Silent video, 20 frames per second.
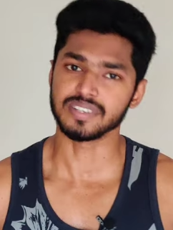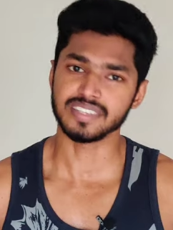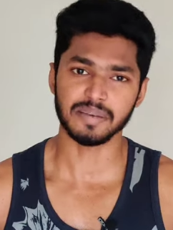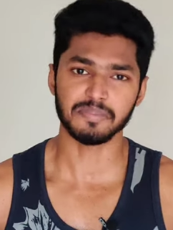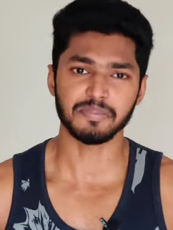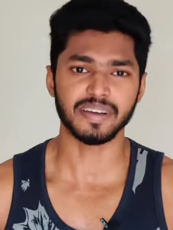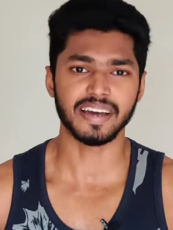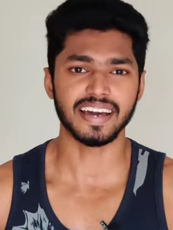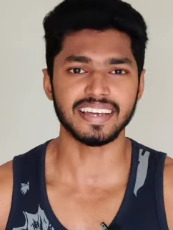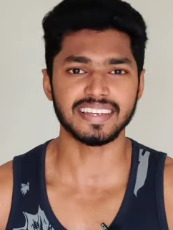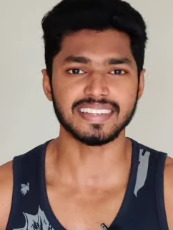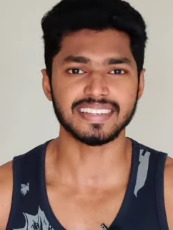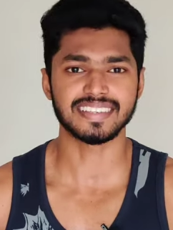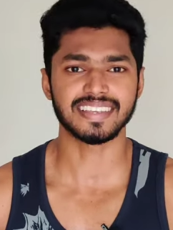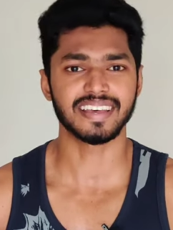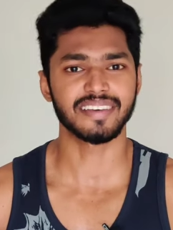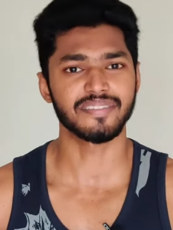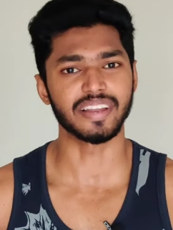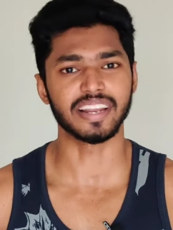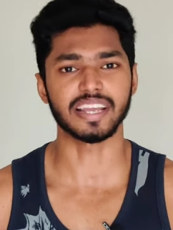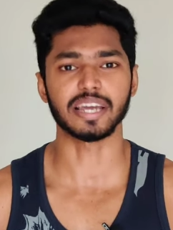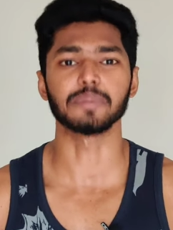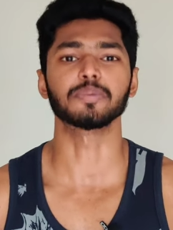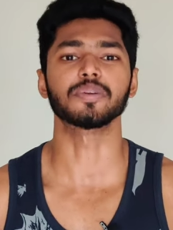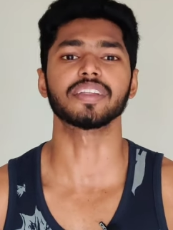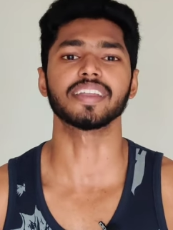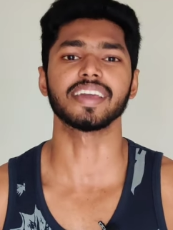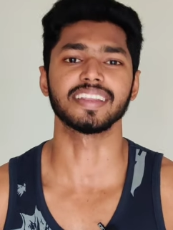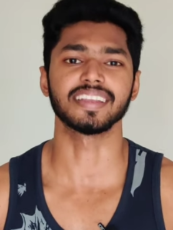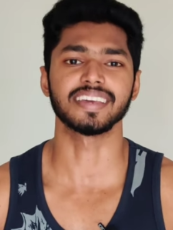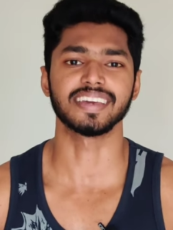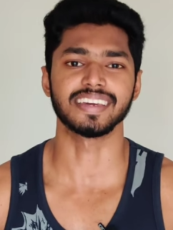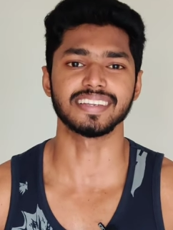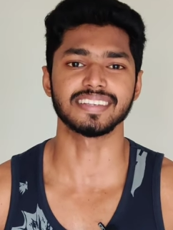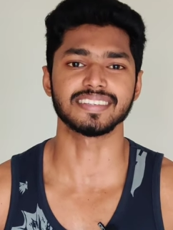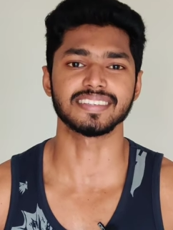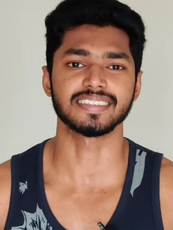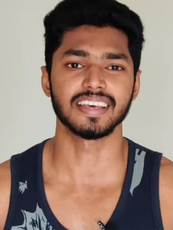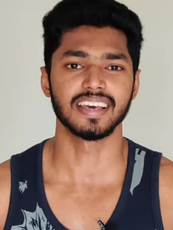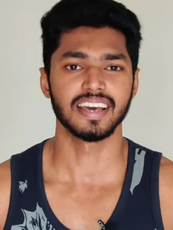What's up guys, welcome to Real
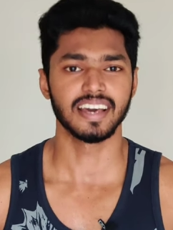Gains.